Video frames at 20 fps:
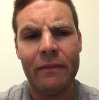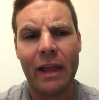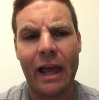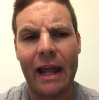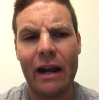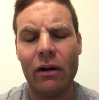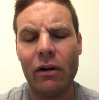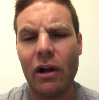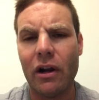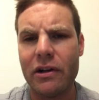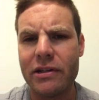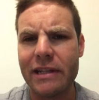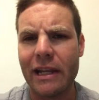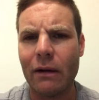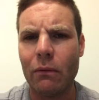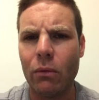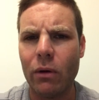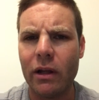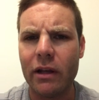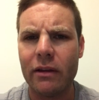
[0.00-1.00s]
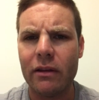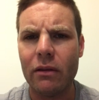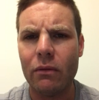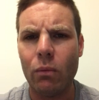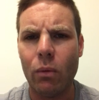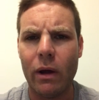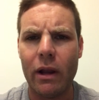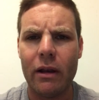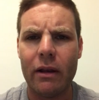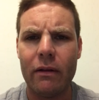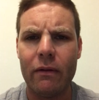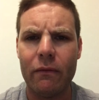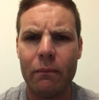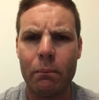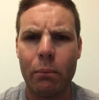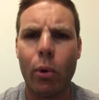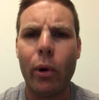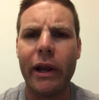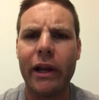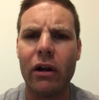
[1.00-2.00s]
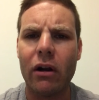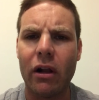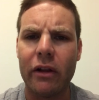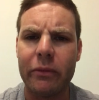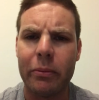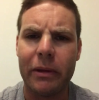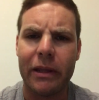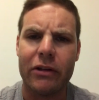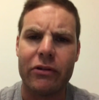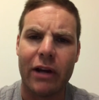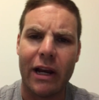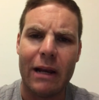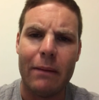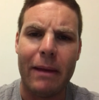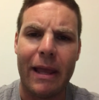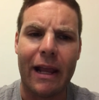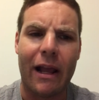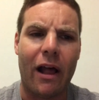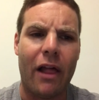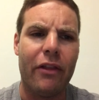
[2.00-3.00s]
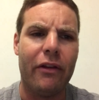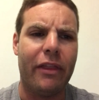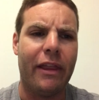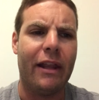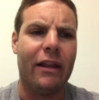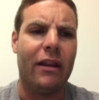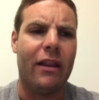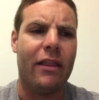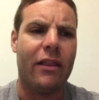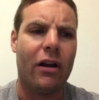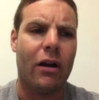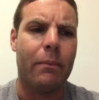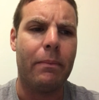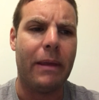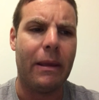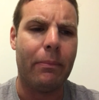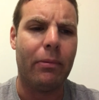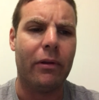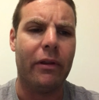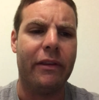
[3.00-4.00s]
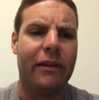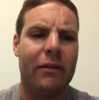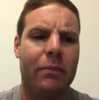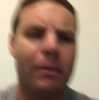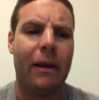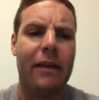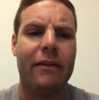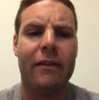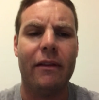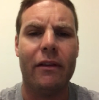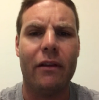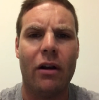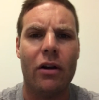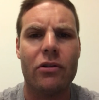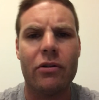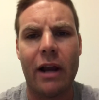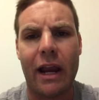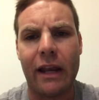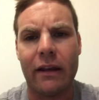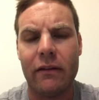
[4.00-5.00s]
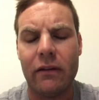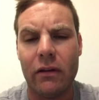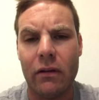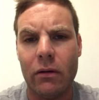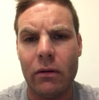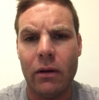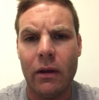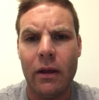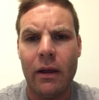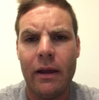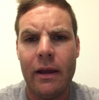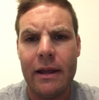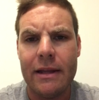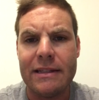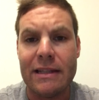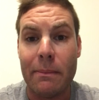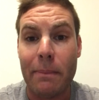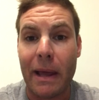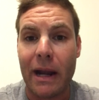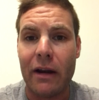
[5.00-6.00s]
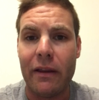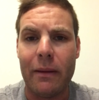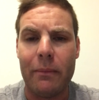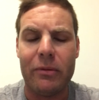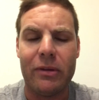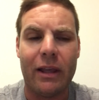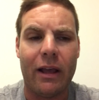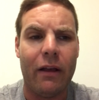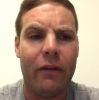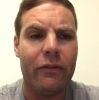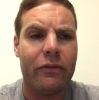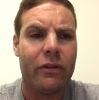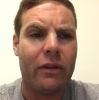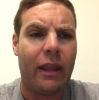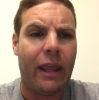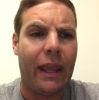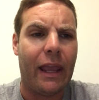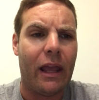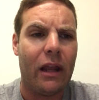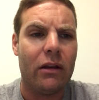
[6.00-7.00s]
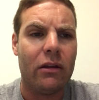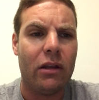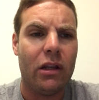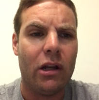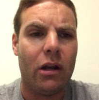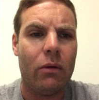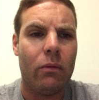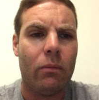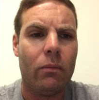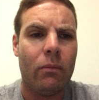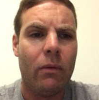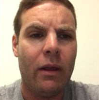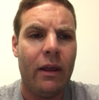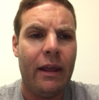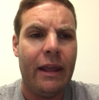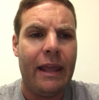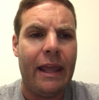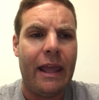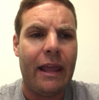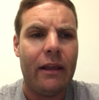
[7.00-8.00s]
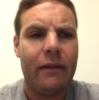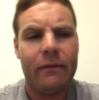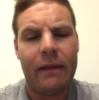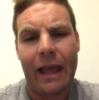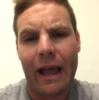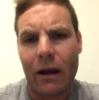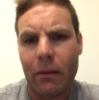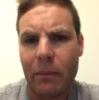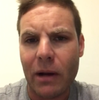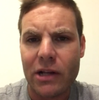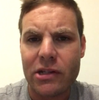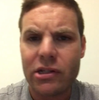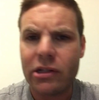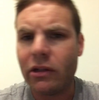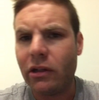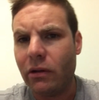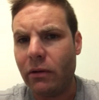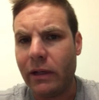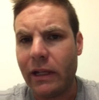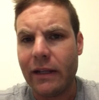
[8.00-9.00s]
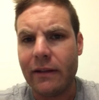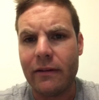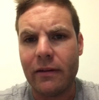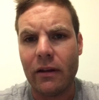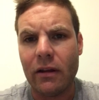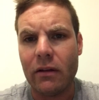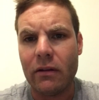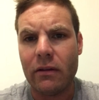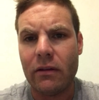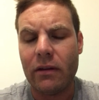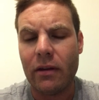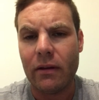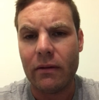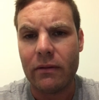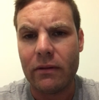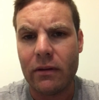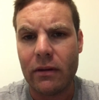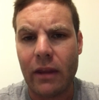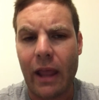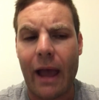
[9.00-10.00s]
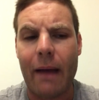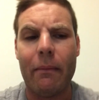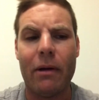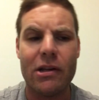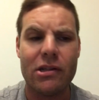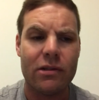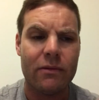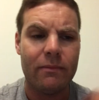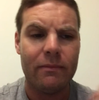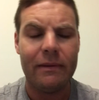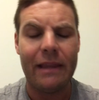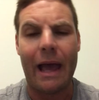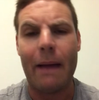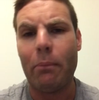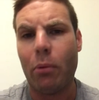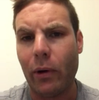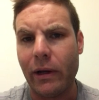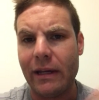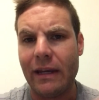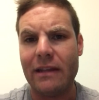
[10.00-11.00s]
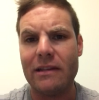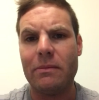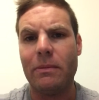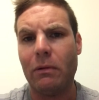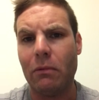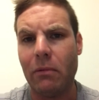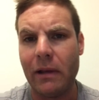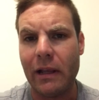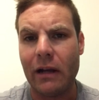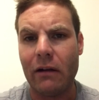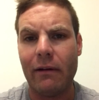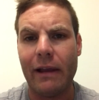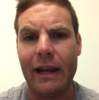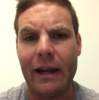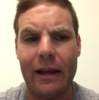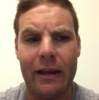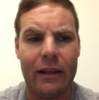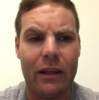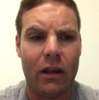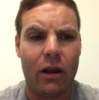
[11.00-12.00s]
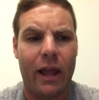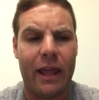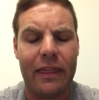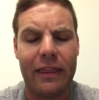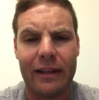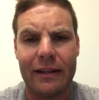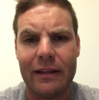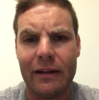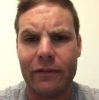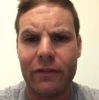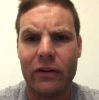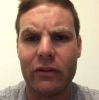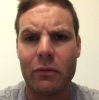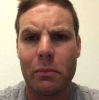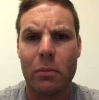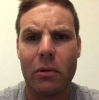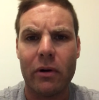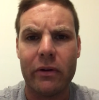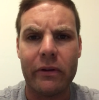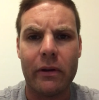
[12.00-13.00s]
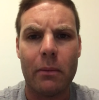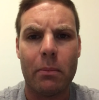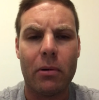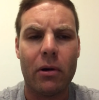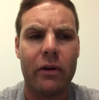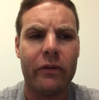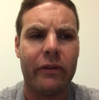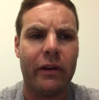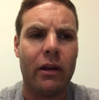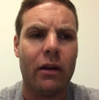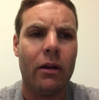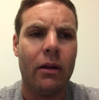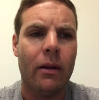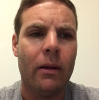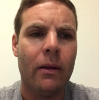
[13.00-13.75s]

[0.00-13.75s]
I don't understand what point you're ultimately trying to make other than there are people in these places that are trying to better themselves, and, you know, how much you need to how much that point needs to be reiterated, you know, I think differs from person to person.